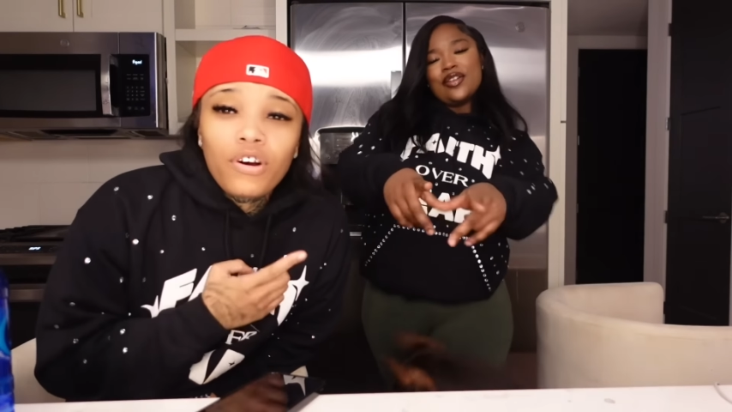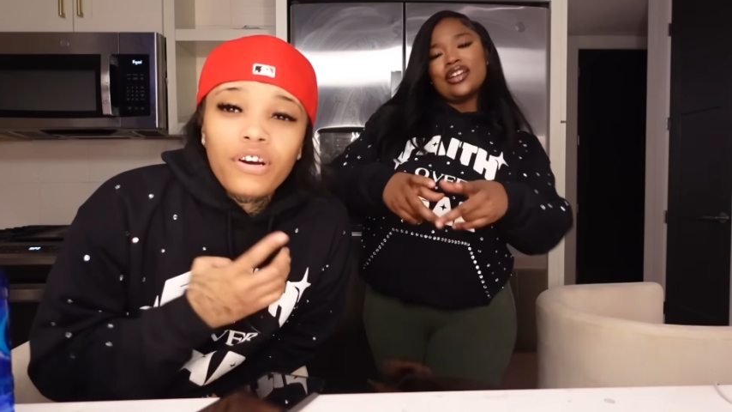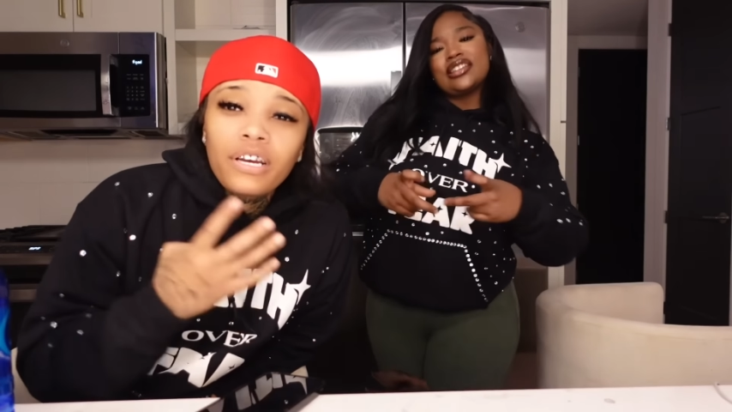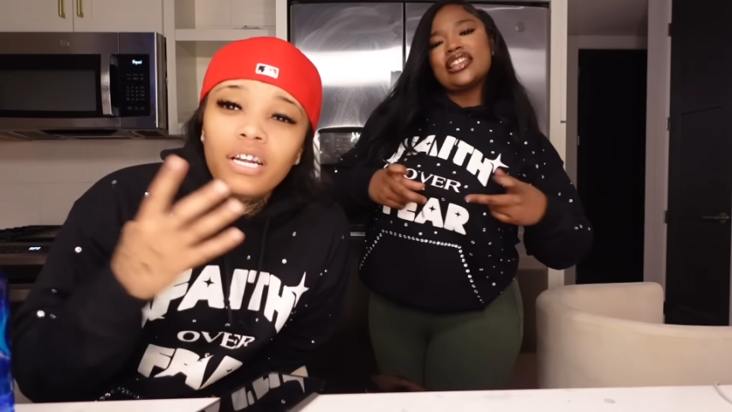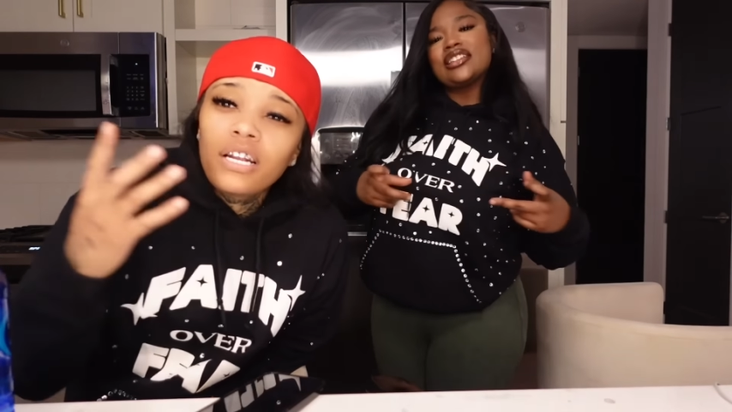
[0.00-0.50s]

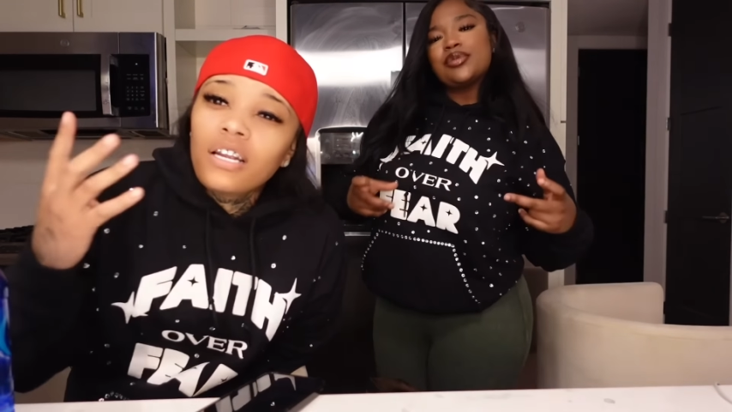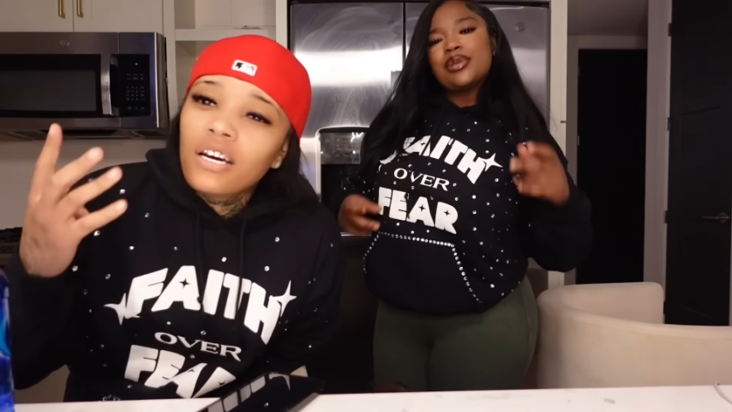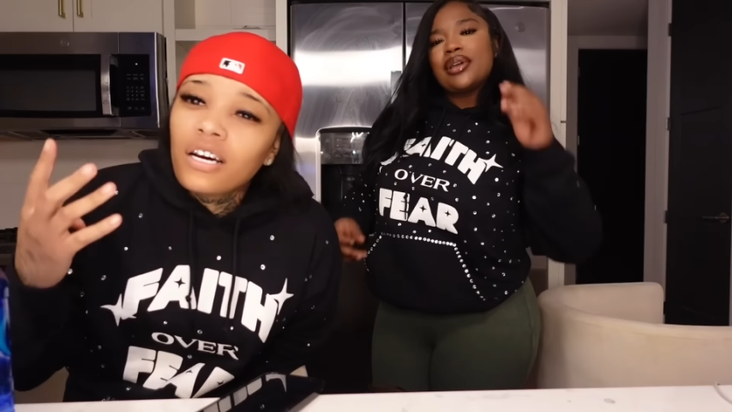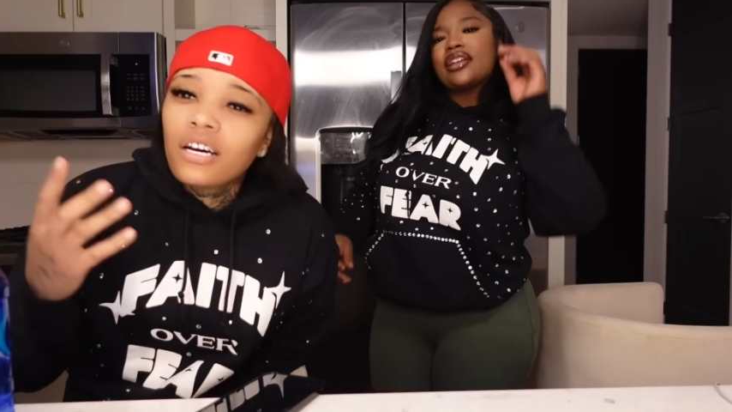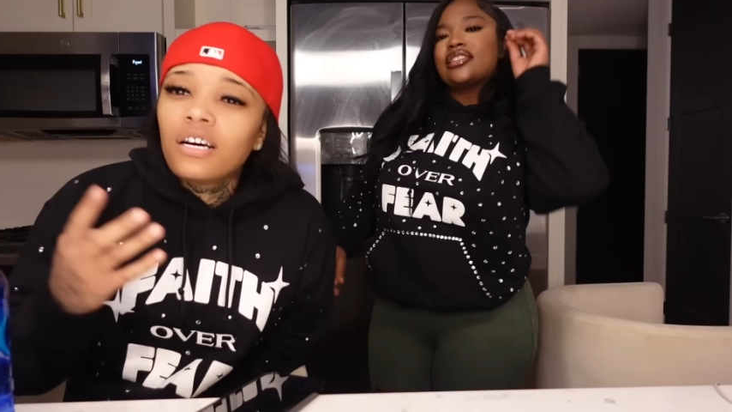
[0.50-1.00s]
Speaker 1: love. Sing to
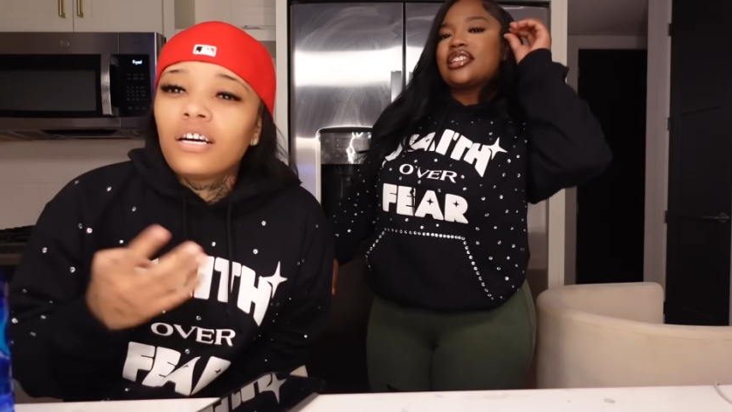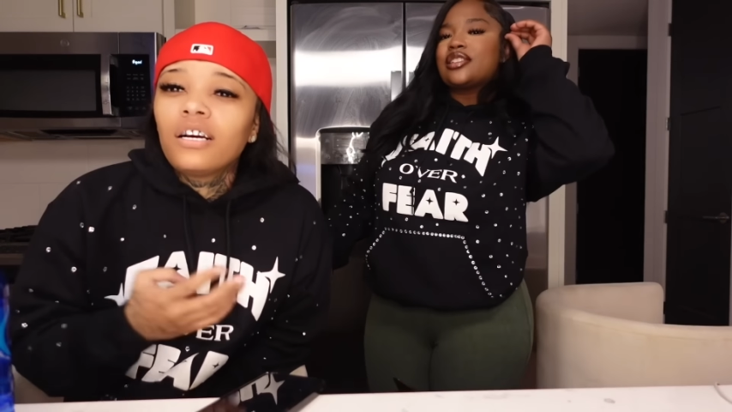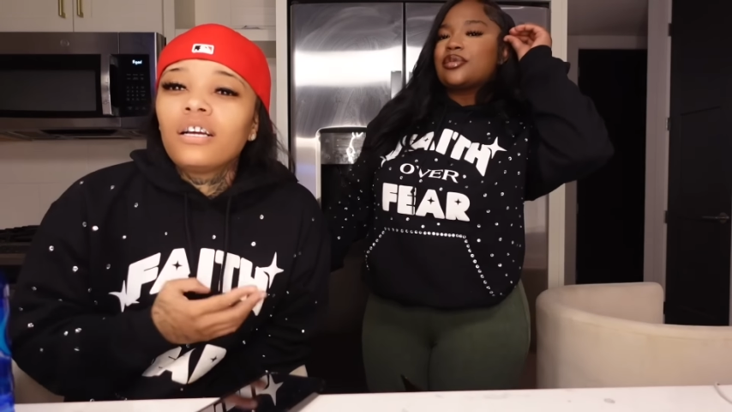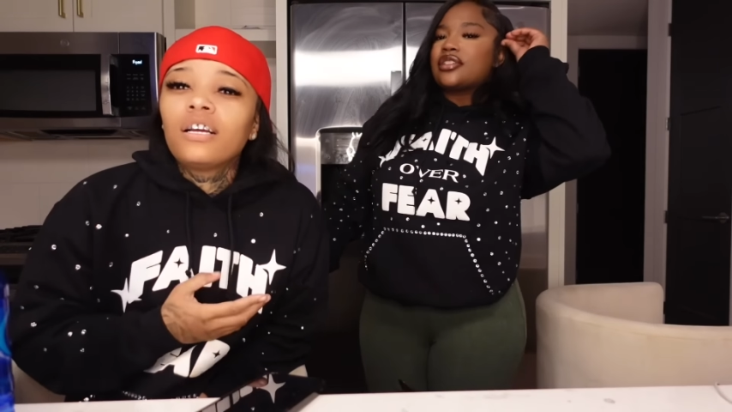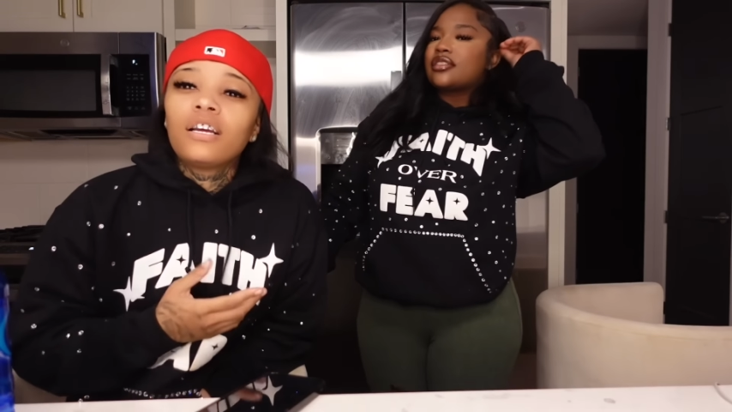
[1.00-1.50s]
me, babe.
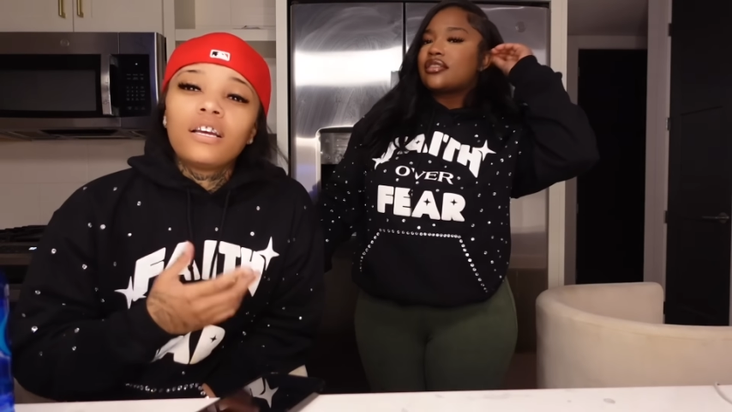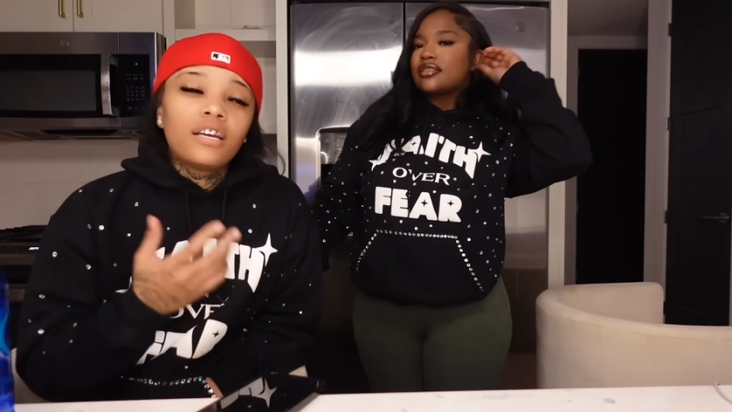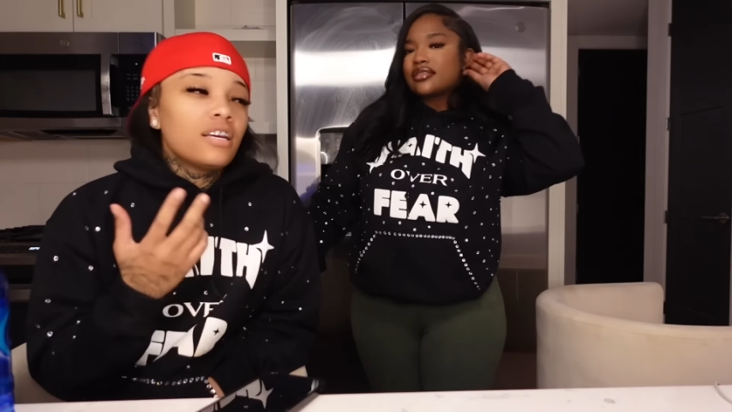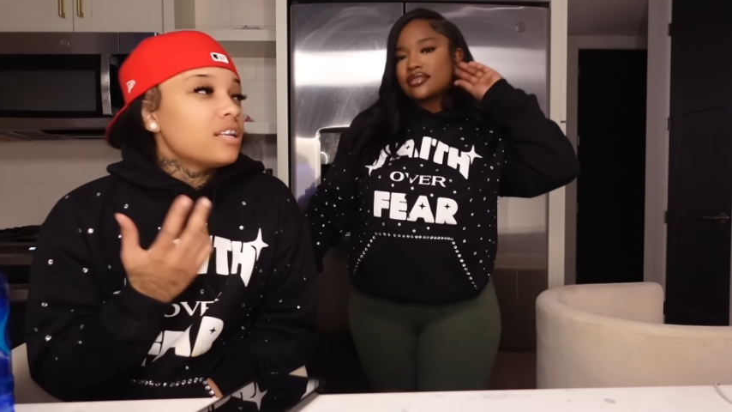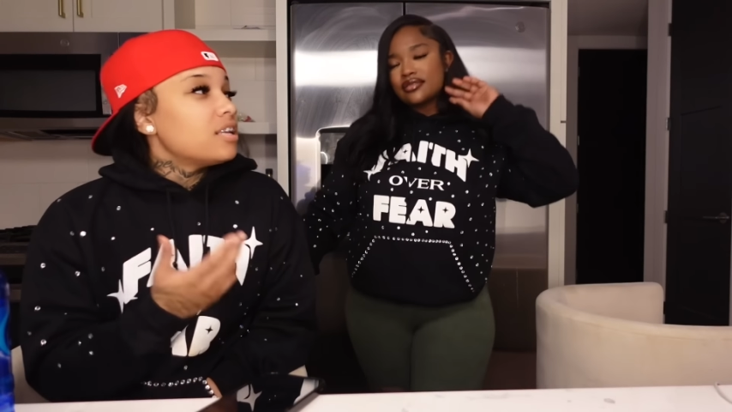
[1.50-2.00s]
Sing
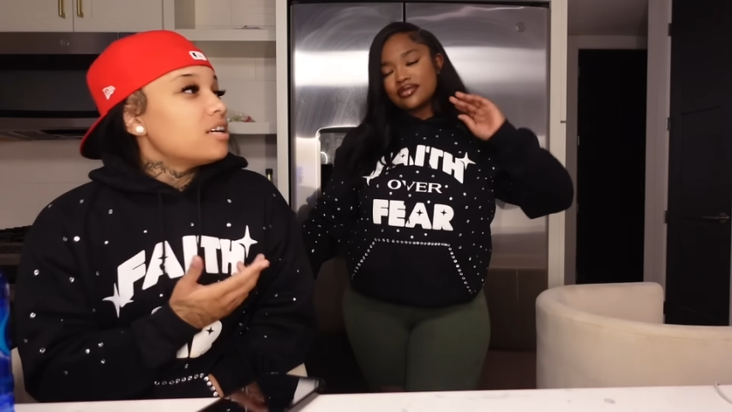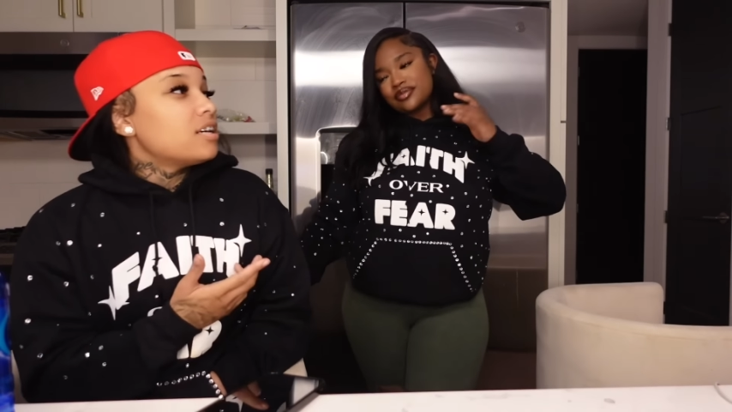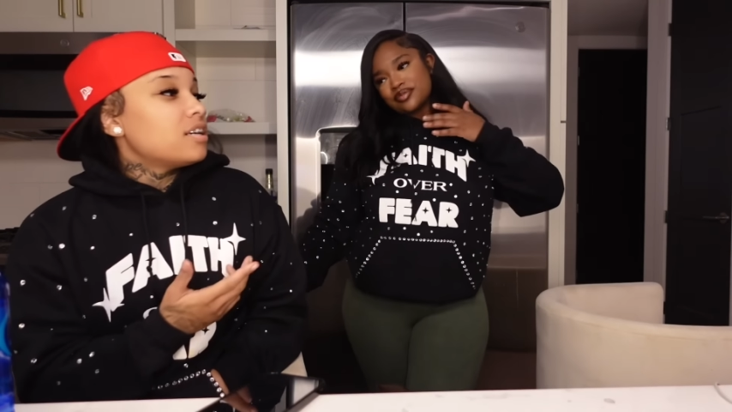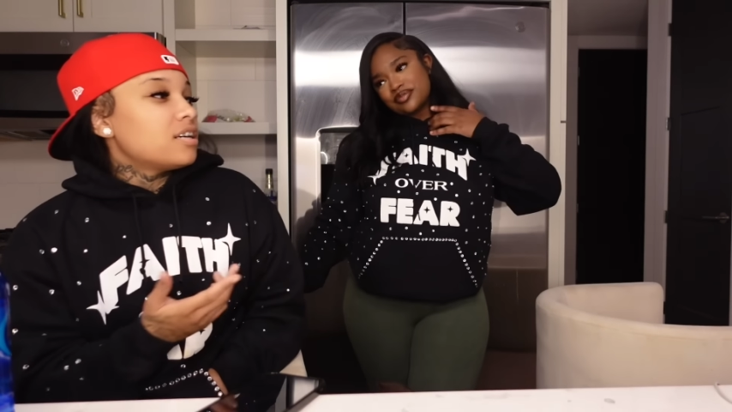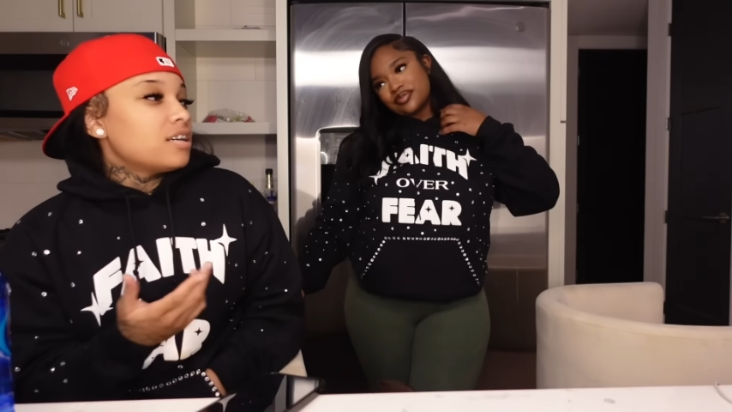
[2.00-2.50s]
to me.